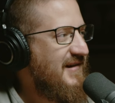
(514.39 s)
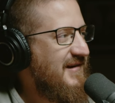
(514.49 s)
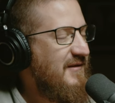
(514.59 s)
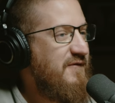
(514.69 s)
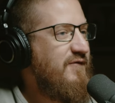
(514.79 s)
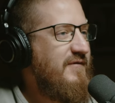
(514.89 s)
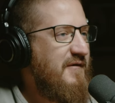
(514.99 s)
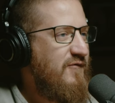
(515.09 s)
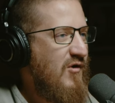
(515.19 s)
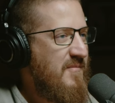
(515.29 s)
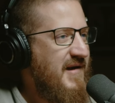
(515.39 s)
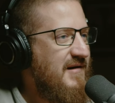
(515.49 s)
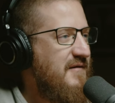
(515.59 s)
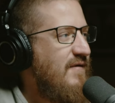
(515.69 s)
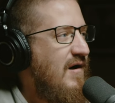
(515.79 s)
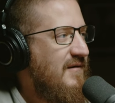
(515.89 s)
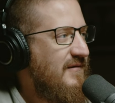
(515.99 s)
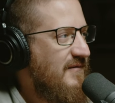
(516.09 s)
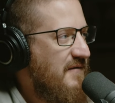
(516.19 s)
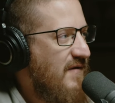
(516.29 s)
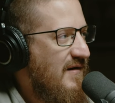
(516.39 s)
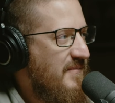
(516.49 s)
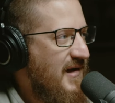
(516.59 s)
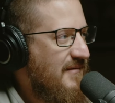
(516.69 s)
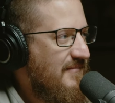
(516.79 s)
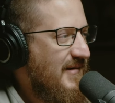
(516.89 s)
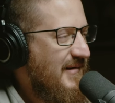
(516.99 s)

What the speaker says: director, the formator of all men.